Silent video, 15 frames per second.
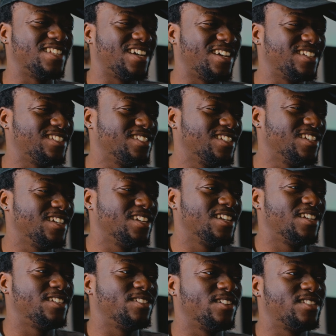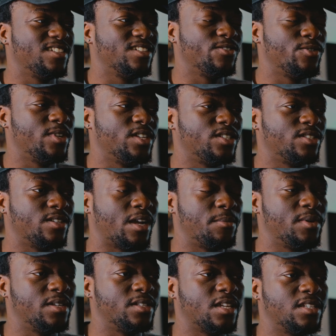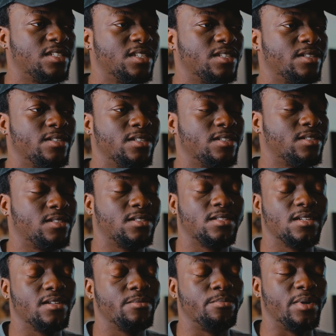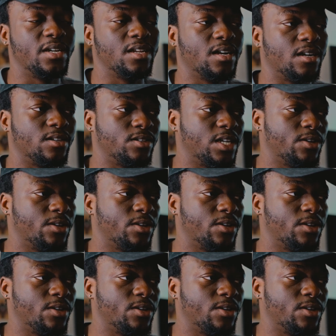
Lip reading: nice. Nothing really, the thing is still beta, you